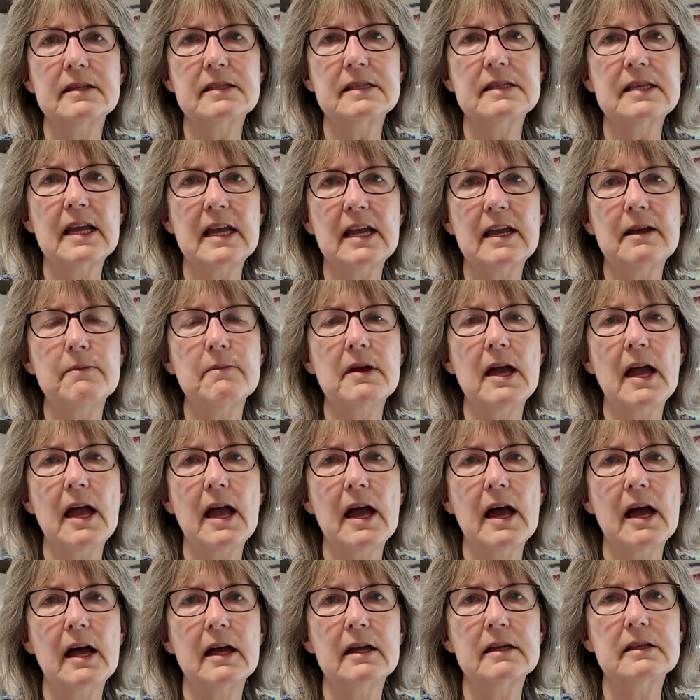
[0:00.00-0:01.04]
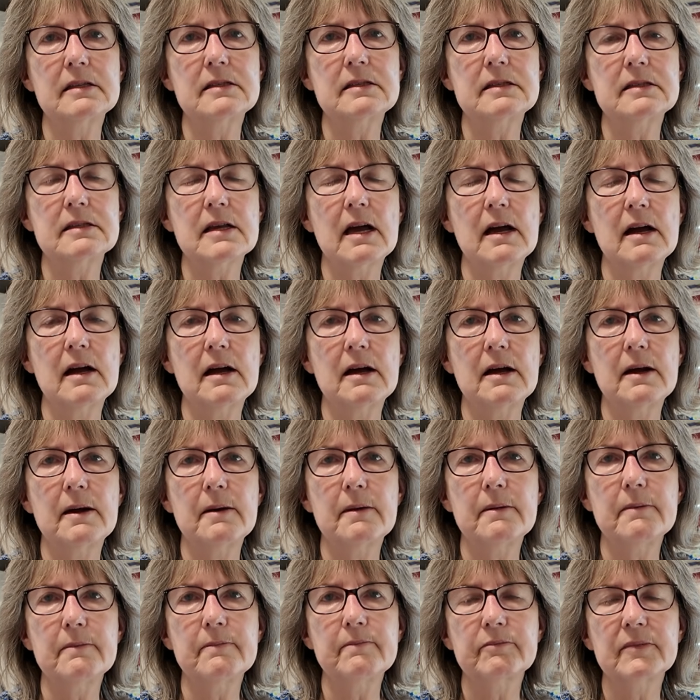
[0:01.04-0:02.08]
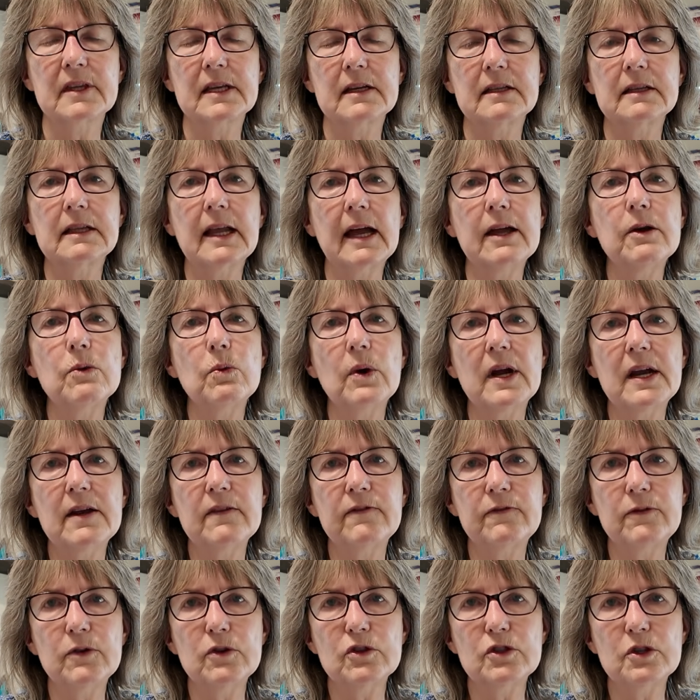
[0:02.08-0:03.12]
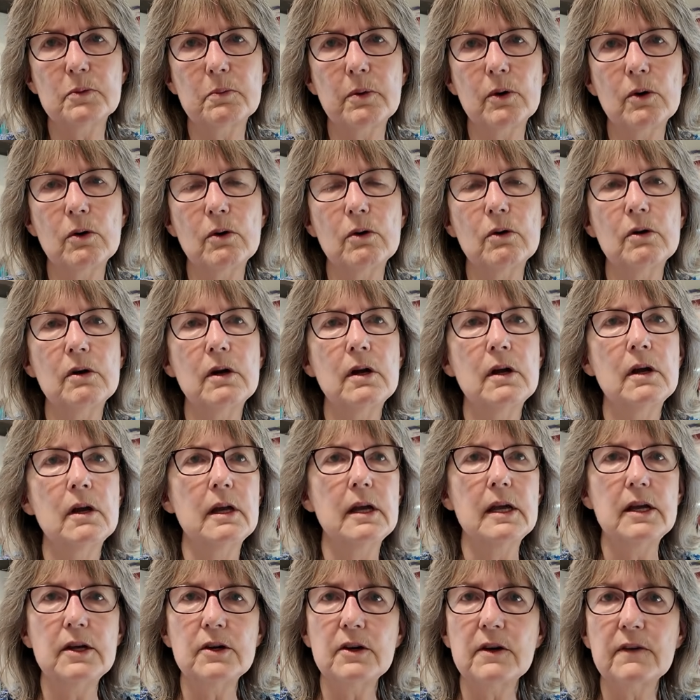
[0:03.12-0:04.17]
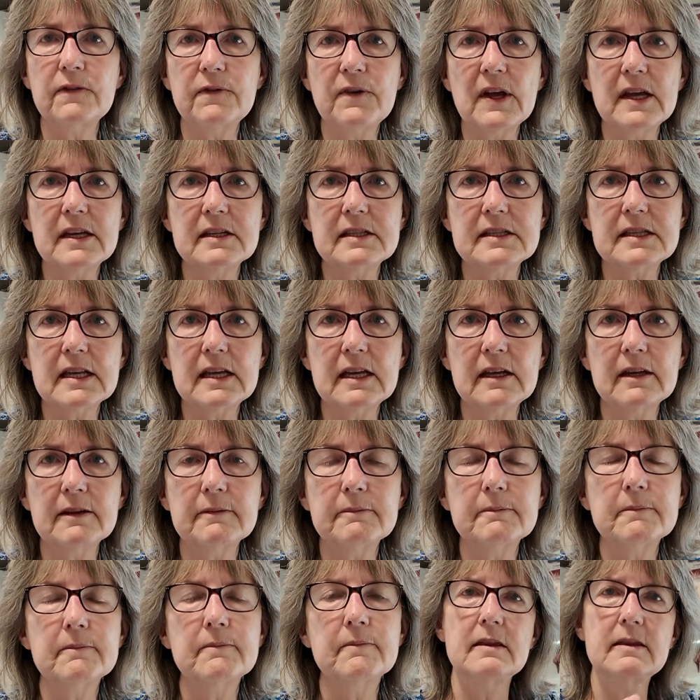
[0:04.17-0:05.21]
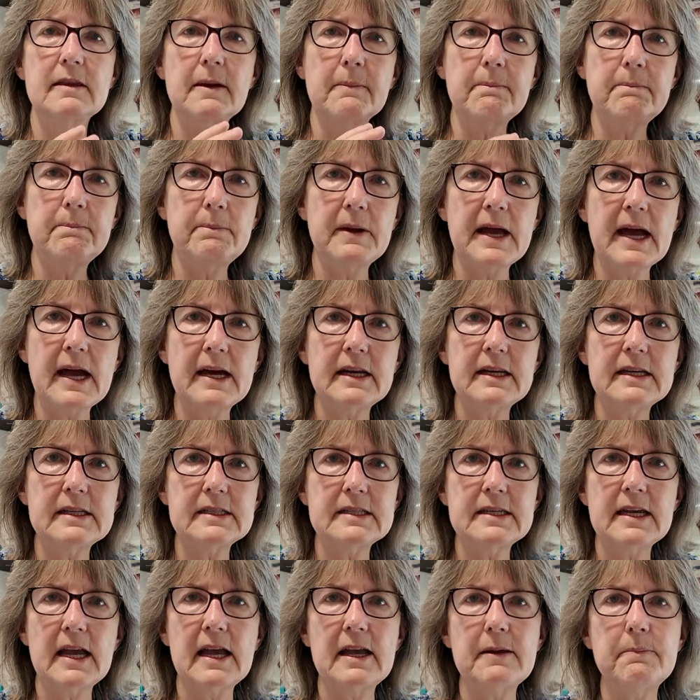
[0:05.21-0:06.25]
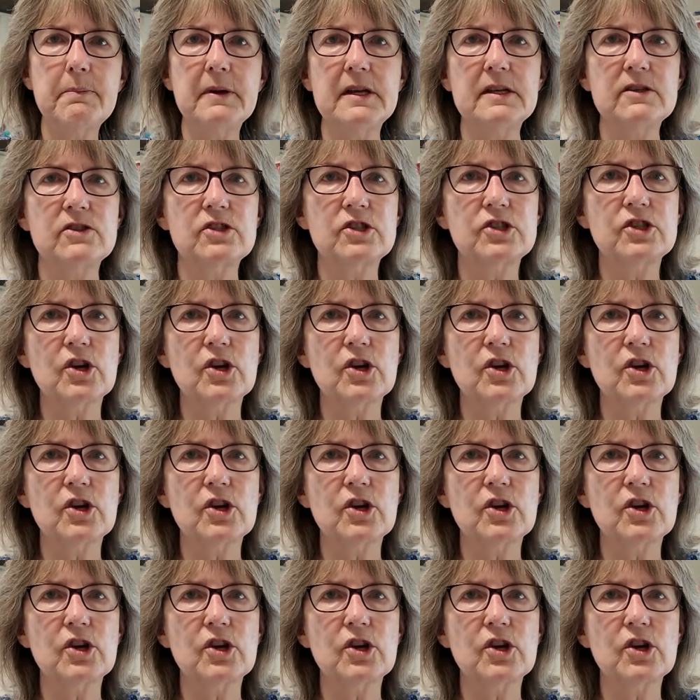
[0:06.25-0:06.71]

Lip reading: the same as lightweight fusible interfacing. The batting tape is